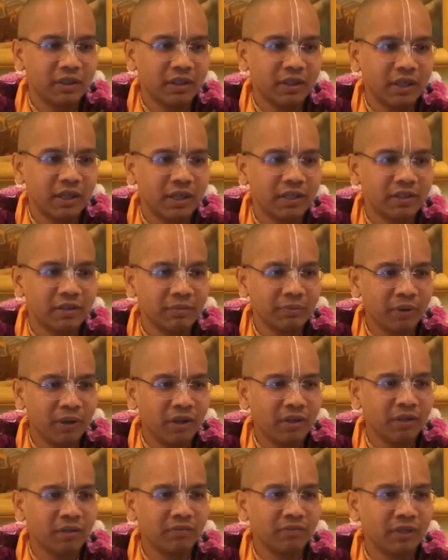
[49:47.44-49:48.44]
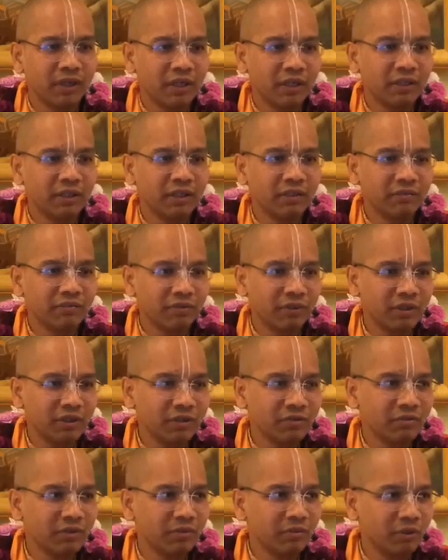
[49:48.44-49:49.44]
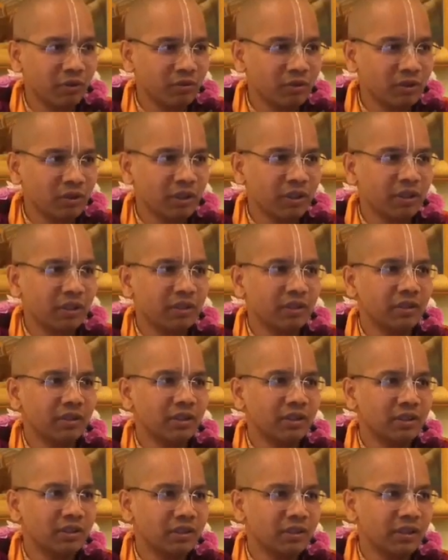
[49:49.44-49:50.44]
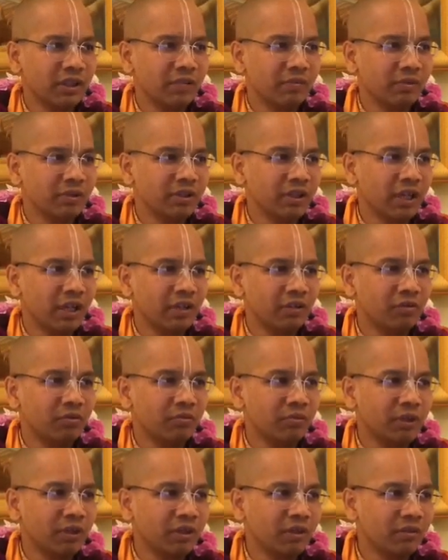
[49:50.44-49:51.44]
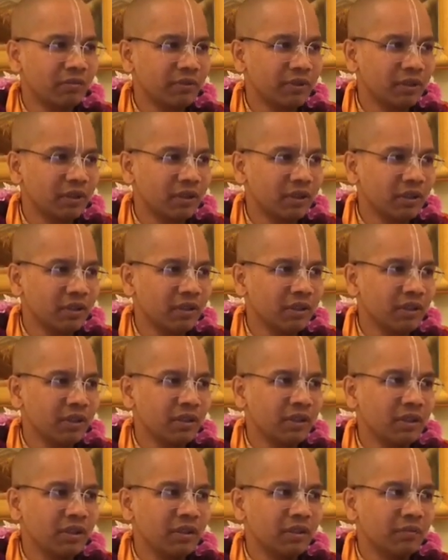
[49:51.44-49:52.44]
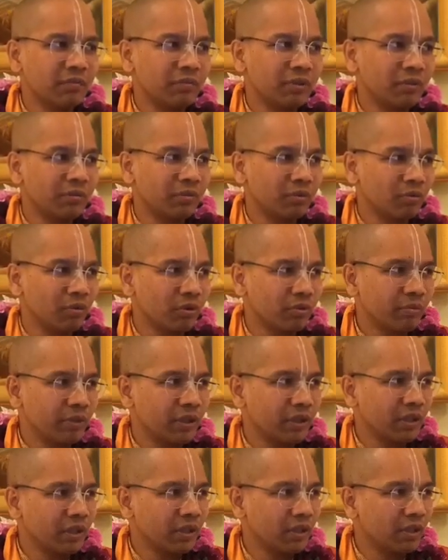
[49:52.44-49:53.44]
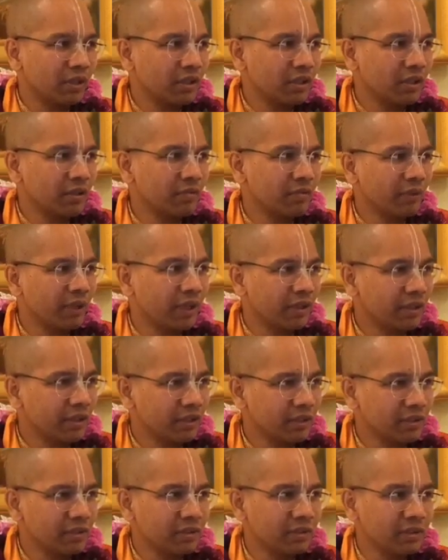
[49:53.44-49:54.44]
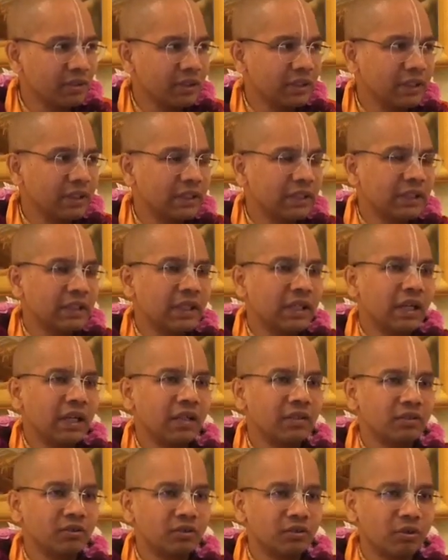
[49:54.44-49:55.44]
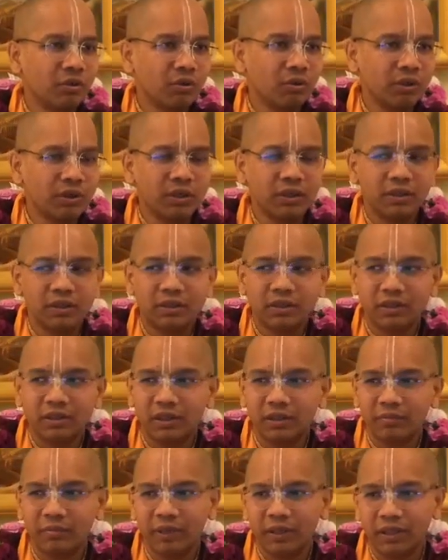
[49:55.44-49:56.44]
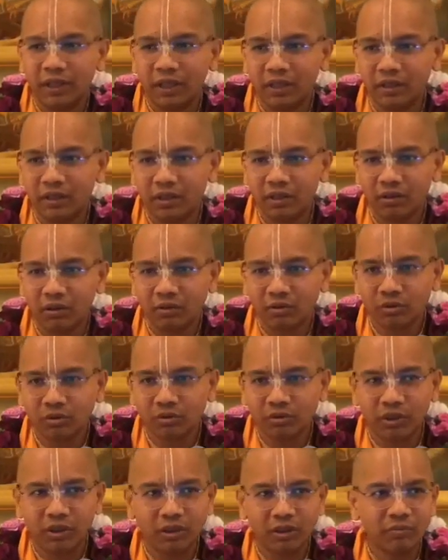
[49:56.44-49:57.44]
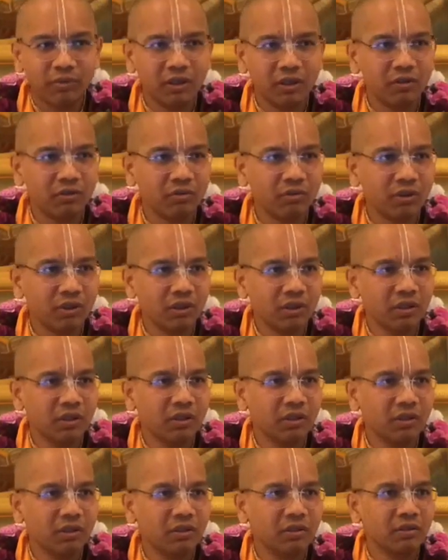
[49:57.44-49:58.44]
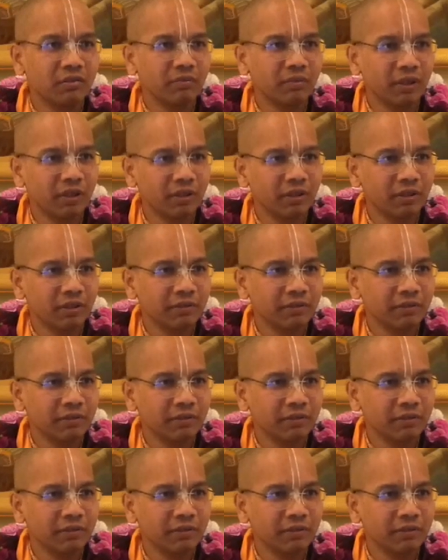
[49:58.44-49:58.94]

as a part of collecting funds from outside, his disciples had to mingle with the people who are materially minded, and slowly that mentality also creeped into the Math.